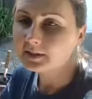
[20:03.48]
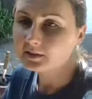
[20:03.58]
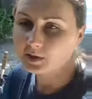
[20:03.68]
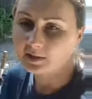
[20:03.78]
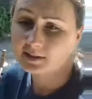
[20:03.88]

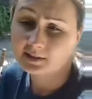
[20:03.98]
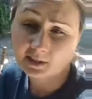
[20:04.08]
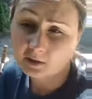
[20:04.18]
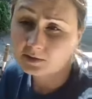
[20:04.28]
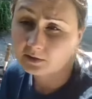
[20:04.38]
So I'd
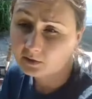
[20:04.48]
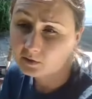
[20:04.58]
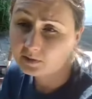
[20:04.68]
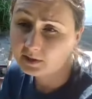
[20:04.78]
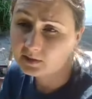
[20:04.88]
say those are the
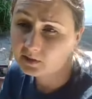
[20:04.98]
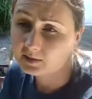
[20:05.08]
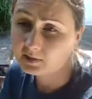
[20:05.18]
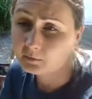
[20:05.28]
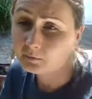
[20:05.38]
two things to
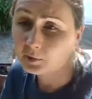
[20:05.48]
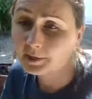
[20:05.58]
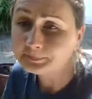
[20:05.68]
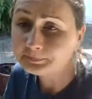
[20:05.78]
look out for.